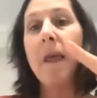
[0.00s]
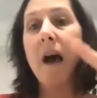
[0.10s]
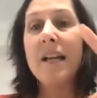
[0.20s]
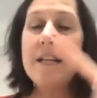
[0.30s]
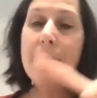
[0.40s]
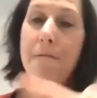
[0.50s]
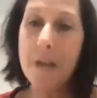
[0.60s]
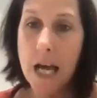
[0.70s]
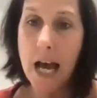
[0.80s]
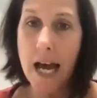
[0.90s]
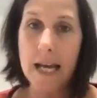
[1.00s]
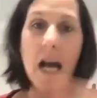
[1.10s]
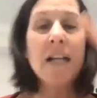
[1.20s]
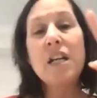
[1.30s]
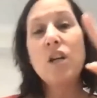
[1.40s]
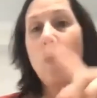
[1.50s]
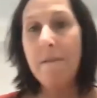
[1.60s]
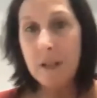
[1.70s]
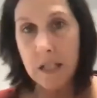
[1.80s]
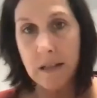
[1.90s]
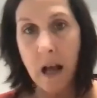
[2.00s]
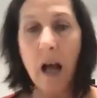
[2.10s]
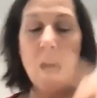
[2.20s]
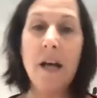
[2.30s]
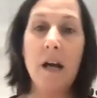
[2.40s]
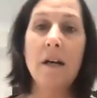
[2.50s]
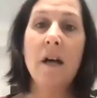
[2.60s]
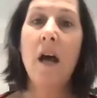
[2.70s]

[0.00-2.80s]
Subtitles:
I need a VA. I need a graphic designer.